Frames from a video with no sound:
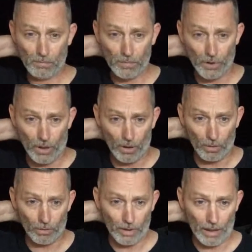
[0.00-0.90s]

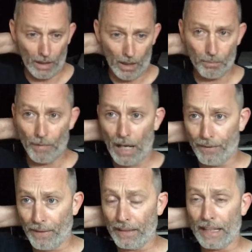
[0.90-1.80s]
So I
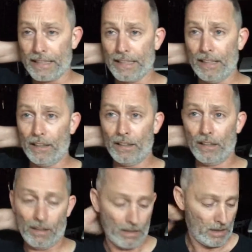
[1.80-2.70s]
think that's it.
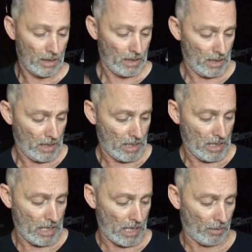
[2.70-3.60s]

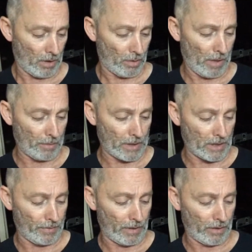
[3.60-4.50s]
I want to go make
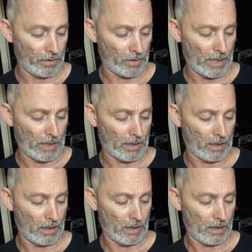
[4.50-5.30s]
myself another drink.